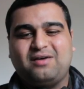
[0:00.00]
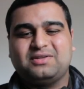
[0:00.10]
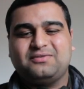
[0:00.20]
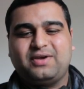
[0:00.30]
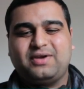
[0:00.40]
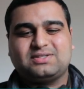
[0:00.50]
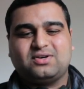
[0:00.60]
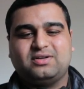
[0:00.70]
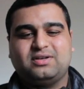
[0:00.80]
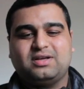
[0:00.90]
effects on
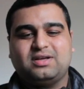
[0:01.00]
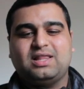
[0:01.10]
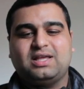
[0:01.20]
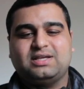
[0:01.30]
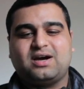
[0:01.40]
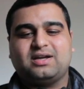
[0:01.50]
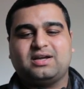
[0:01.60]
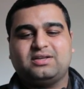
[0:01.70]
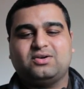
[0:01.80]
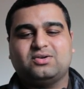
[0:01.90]
an ally target
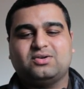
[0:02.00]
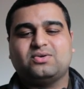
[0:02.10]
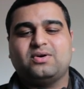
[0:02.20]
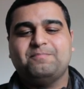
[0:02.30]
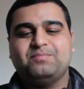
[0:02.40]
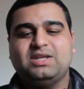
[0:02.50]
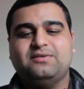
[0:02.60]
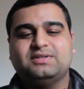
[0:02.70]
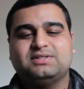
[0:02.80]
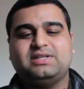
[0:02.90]
and also
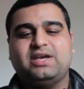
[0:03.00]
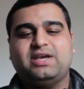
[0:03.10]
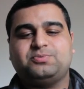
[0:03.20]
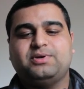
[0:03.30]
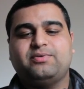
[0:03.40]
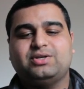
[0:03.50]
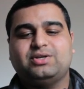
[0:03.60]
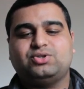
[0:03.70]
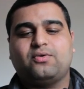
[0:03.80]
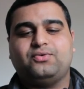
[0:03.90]
evens the HP
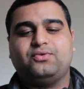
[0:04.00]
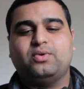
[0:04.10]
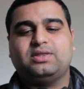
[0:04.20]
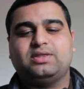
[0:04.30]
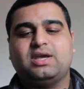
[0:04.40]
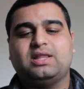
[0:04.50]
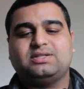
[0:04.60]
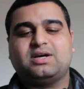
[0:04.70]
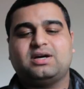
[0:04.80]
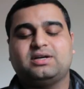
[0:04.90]
ratio of you and the ally
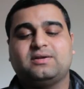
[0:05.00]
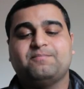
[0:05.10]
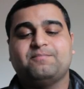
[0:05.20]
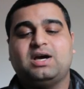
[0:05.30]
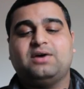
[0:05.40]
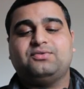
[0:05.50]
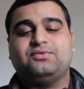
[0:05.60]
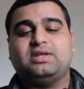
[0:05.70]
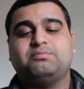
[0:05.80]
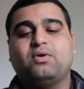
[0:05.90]
target. After
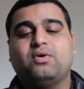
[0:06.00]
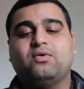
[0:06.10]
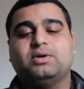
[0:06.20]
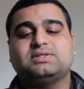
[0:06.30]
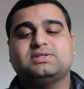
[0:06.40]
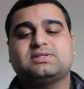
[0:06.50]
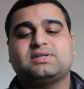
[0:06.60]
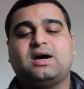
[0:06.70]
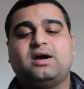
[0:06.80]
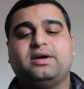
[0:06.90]
that, both monsters
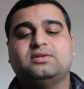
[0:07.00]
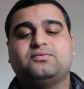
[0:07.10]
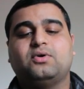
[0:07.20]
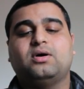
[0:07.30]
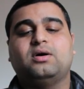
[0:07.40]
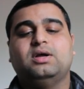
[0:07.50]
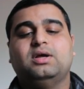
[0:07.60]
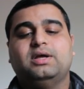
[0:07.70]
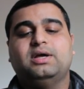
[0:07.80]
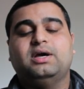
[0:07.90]
are healed for
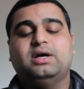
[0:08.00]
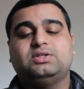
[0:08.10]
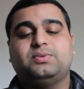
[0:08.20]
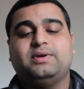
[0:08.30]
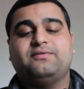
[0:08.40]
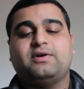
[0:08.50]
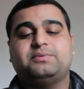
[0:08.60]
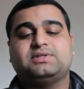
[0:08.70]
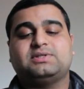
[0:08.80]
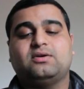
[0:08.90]

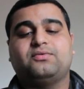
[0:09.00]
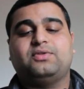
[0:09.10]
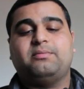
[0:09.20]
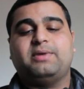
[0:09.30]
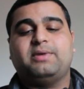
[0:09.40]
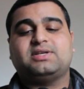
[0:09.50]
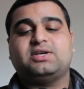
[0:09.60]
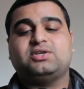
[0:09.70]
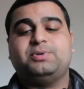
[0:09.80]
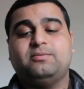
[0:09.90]
25% of their max
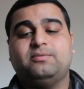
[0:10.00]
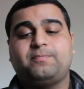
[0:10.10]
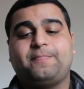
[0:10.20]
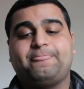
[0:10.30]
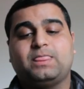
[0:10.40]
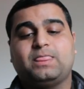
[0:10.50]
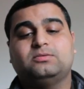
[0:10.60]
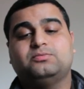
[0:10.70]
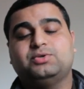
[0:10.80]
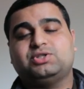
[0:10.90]
HP,
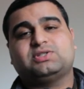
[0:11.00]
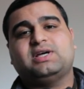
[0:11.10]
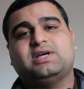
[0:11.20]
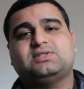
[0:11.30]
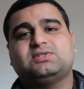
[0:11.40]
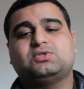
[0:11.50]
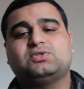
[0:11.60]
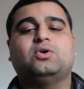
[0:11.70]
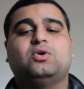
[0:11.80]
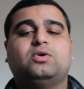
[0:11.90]
which is nice.
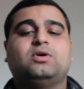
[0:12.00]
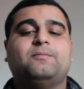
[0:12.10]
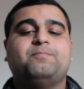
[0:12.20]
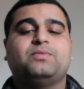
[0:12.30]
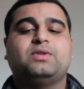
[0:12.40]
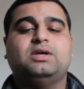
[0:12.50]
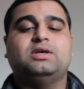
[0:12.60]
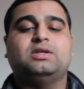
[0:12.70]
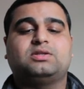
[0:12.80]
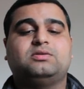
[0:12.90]
So it
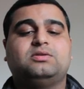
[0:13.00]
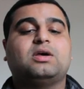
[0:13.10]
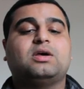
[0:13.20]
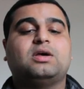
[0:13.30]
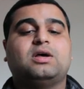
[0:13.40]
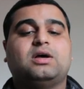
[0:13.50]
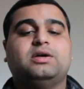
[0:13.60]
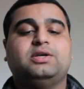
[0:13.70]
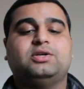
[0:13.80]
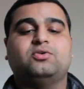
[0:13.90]

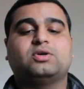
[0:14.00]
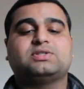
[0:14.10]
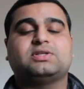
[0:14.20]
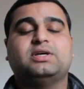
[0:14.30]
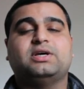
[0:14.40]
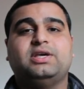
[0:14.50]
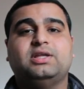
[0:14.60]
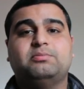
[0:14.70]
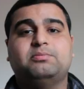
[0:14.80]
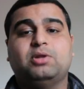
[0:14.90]
ignores heal block,